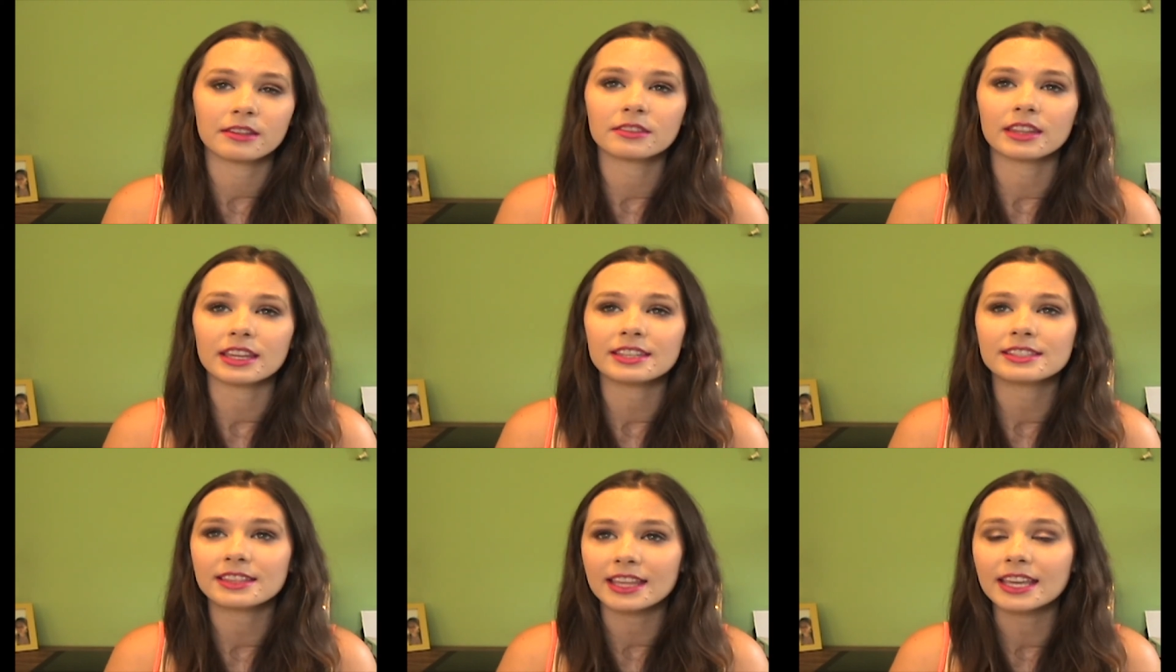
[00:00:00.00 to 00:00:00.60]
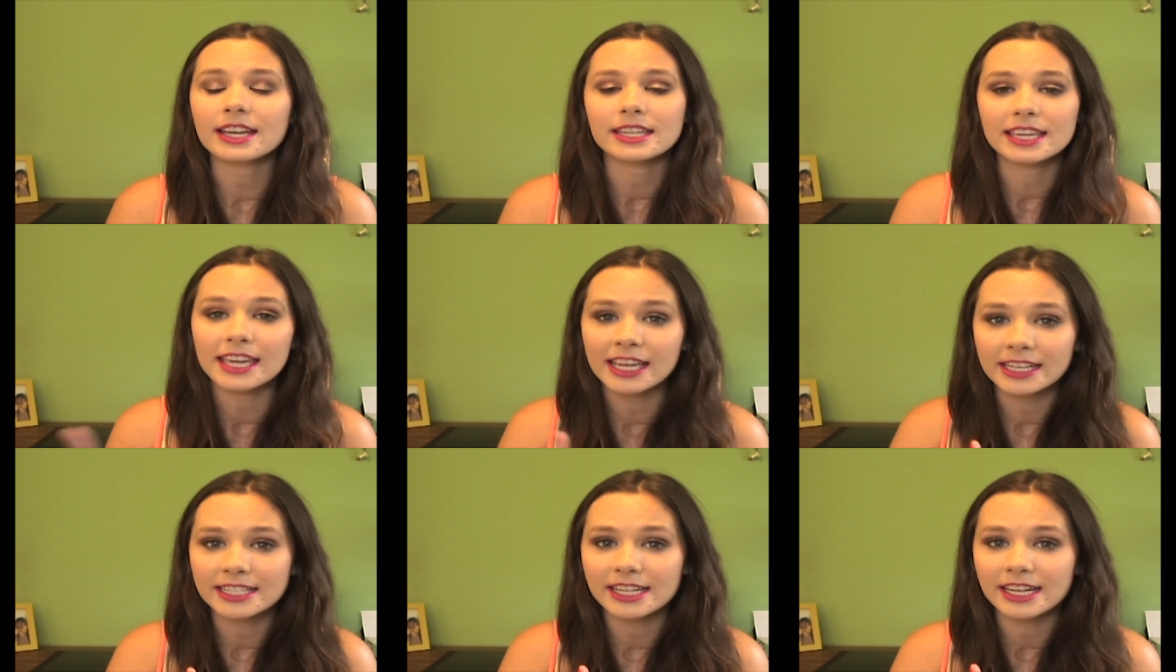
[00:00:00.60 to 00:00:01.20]
They think a
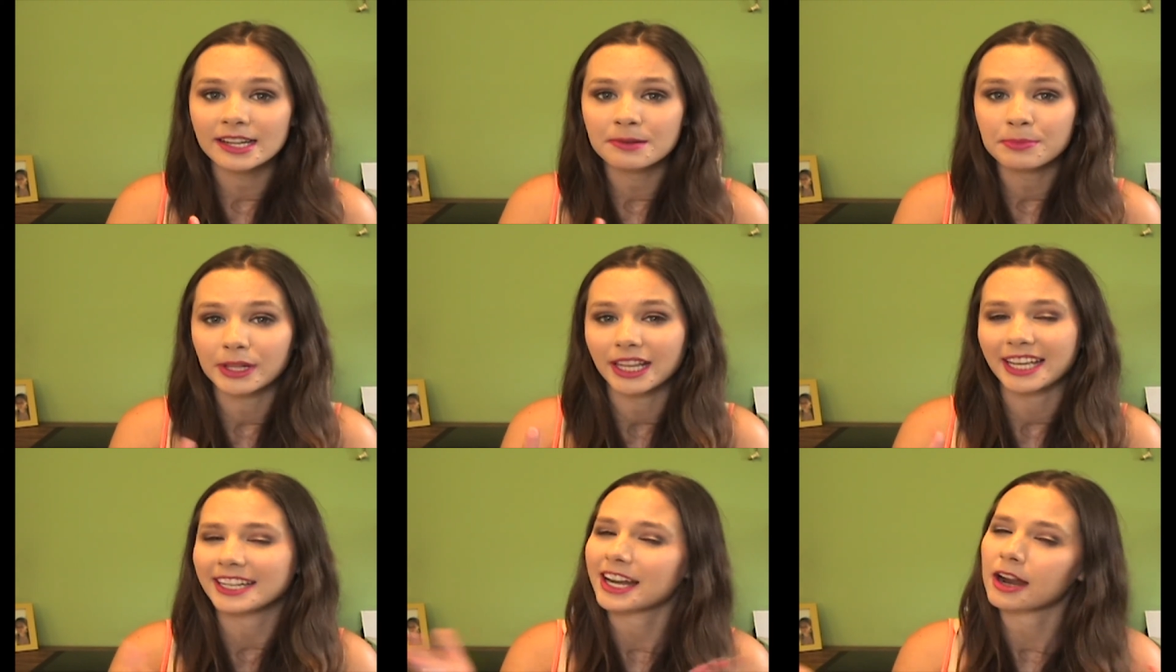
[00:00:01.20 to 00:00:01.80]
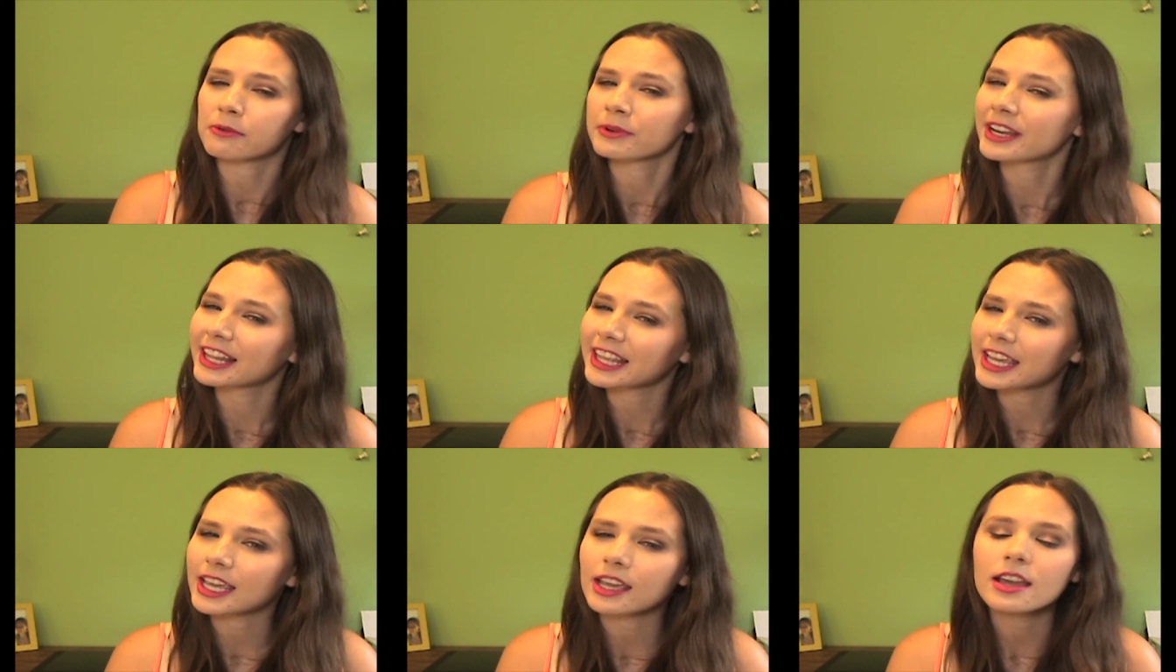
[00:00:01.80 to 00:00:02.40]
kid did it, but like not
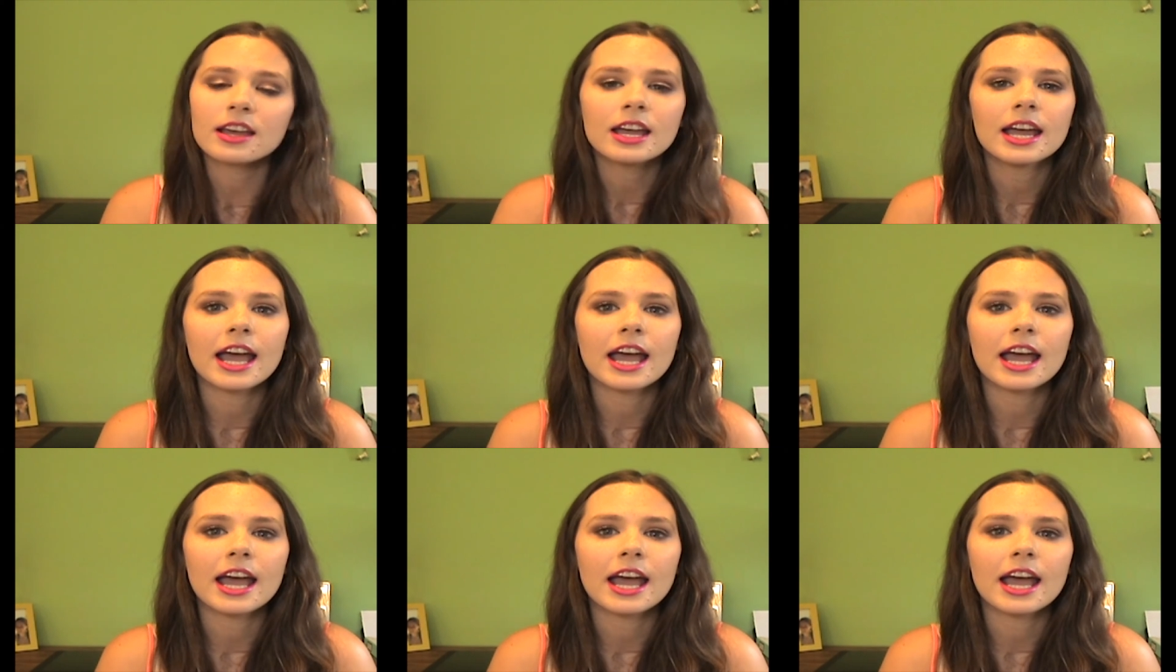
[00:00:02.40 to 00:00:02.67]
really,